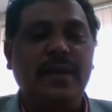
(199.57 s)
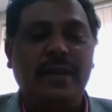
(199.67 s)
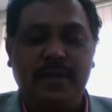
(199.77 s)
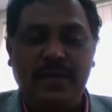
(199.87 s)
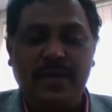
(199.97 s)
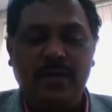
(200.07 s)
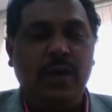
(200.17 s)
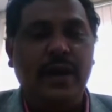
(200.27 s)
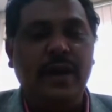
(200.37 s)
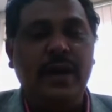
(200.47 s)
that
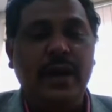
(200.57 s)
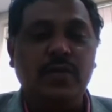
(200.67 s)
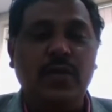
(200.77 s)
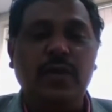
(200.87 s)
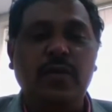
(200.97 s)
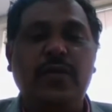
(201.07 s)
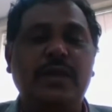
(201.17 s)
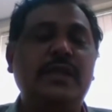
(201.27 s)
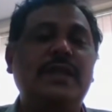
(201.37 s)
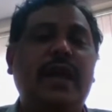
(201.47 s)
what India is going to face the